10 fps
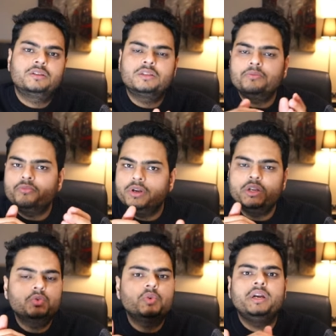some
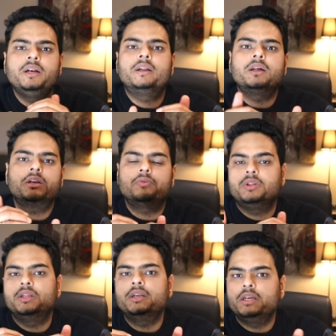way to interact
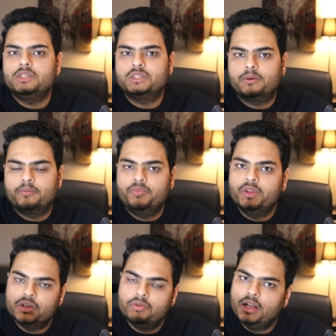with the nature
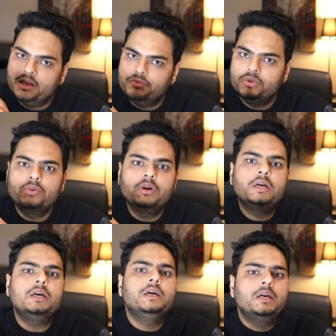that will help you.
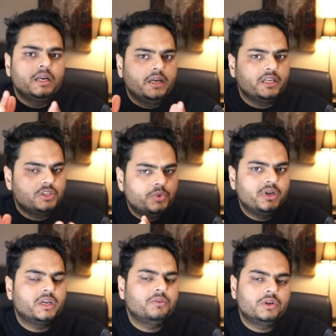Next
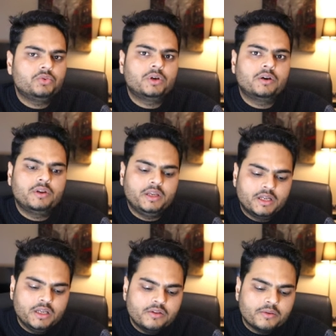point I want to cover
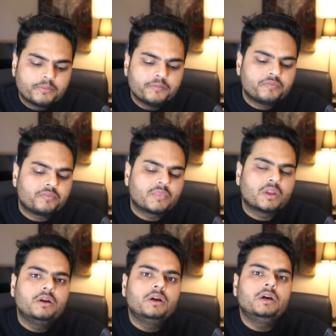here is
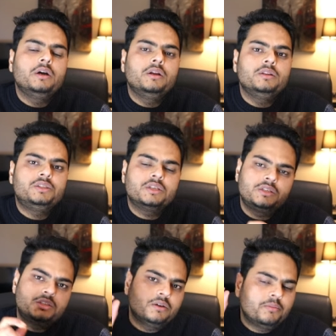
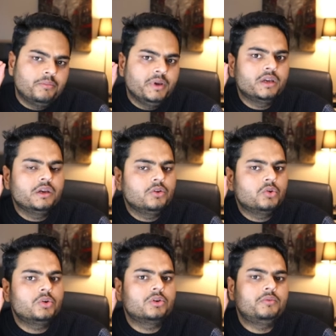just make a
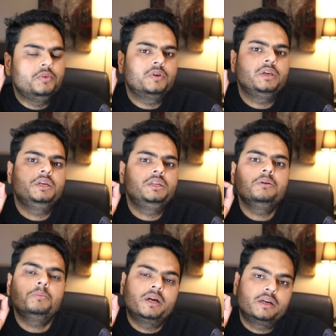note of your
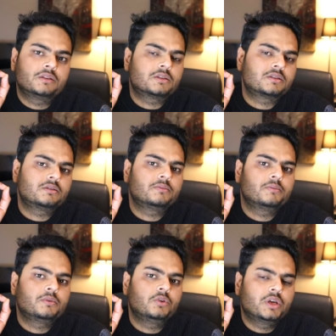eating patterns.
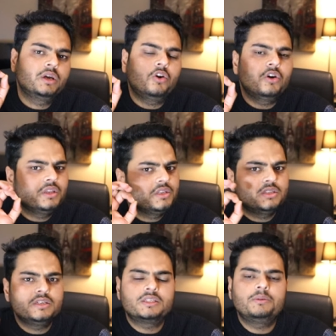Okay, all these
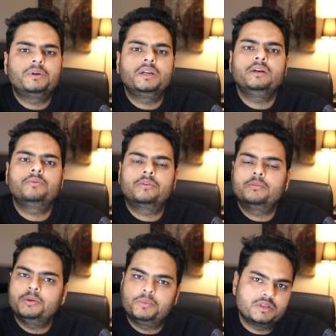things I am telling
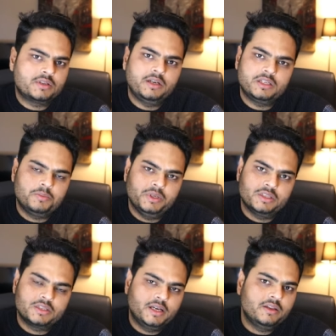from my personal
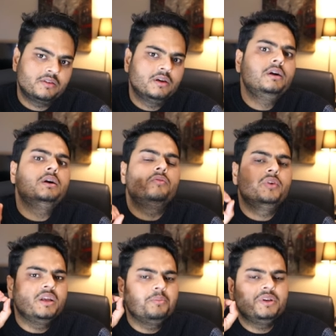experience guys,
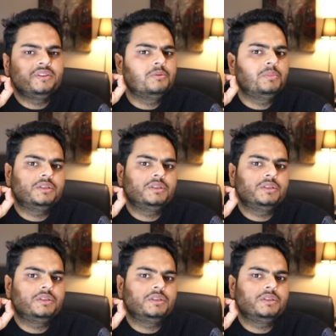very basic